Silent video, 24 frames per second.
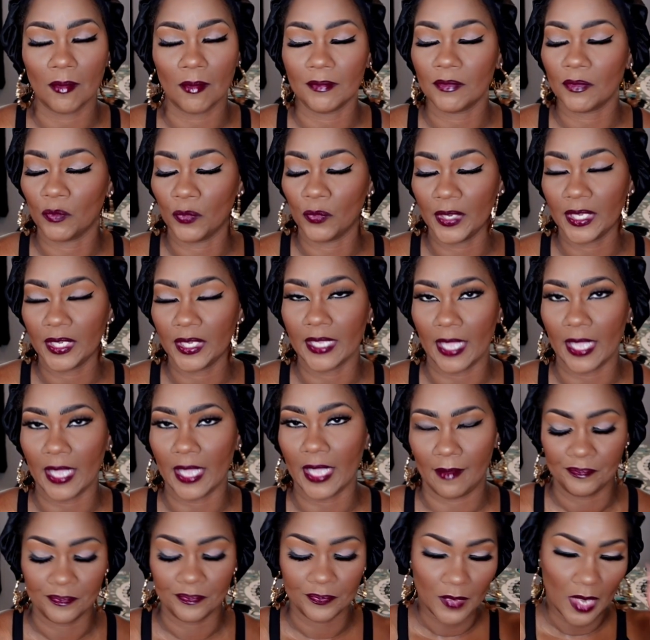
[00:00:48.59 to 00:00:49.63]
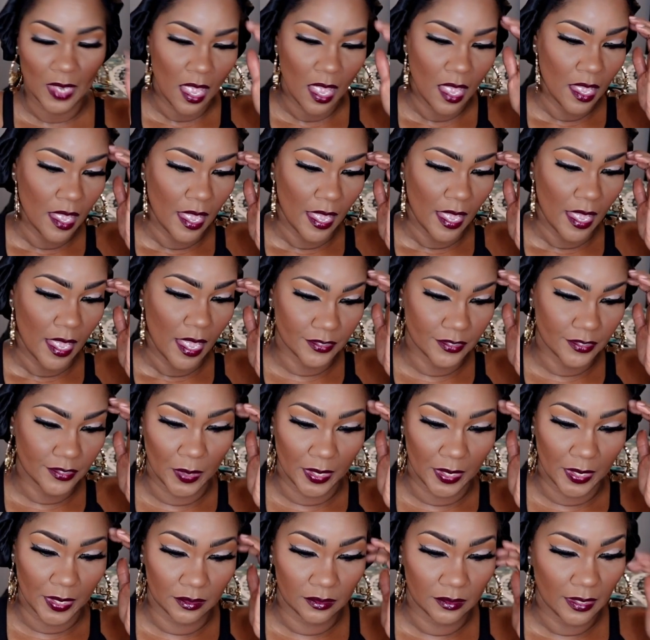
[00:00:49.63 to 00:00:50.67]
wig cap as
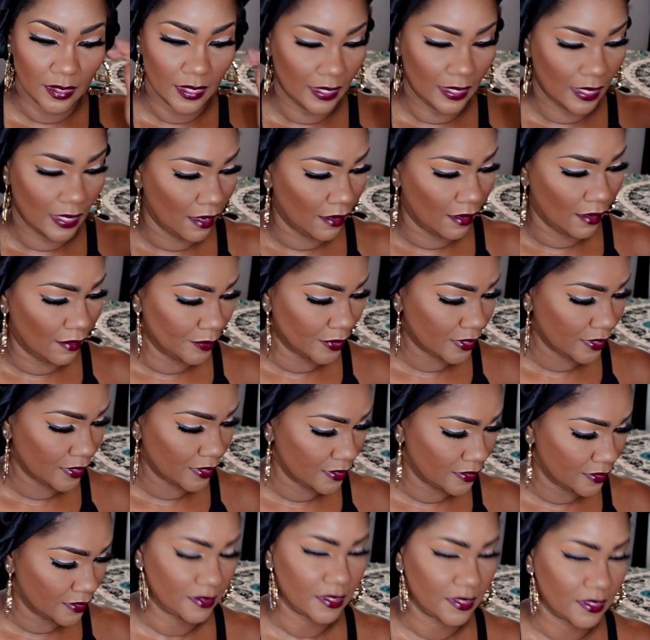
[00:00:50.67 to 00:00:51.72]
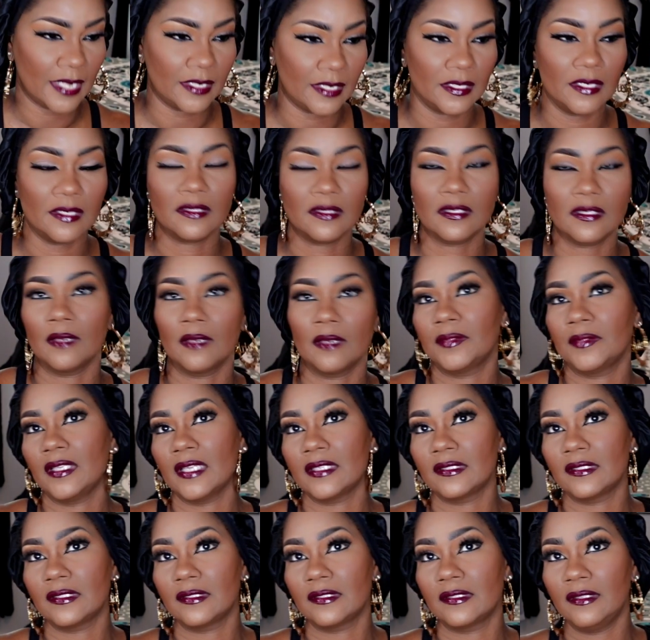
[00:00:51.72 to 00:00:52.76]
well because I need something that's
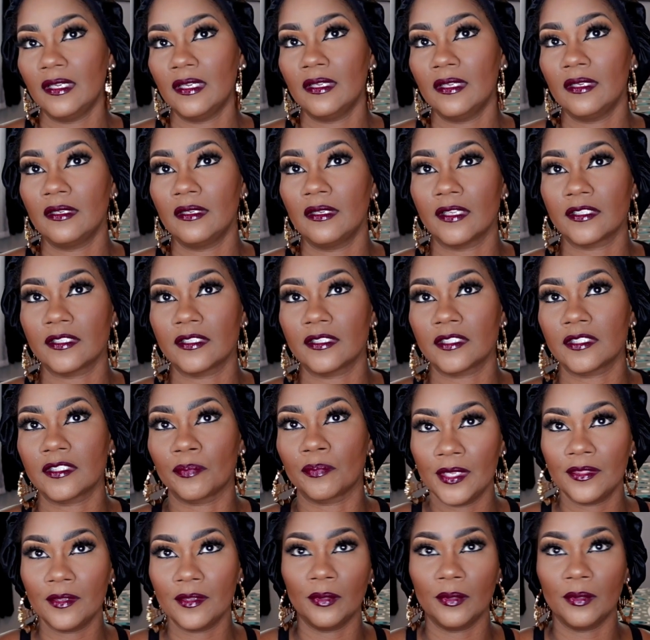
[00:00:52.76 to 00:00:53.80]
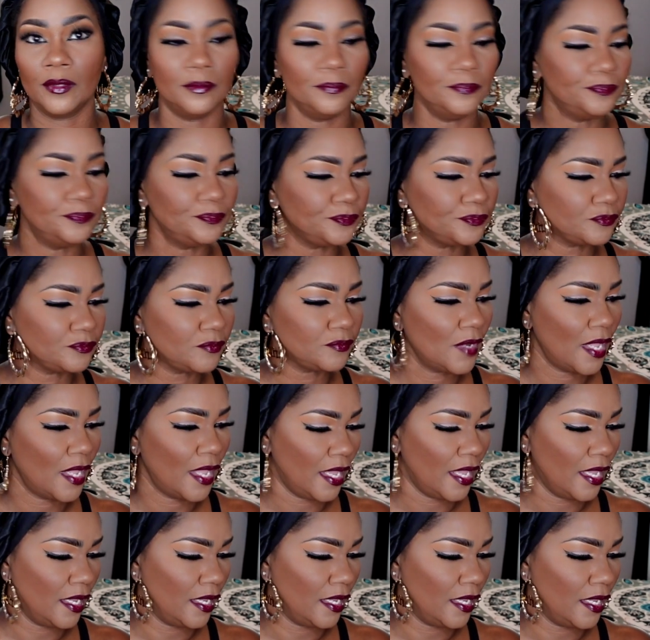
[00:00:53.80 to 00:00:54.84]
thin, that's breathable,
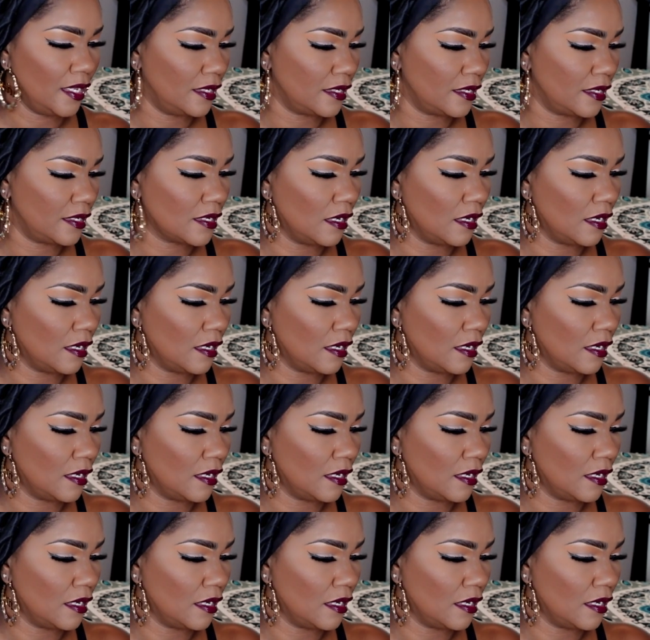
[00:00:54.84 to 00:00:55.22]
and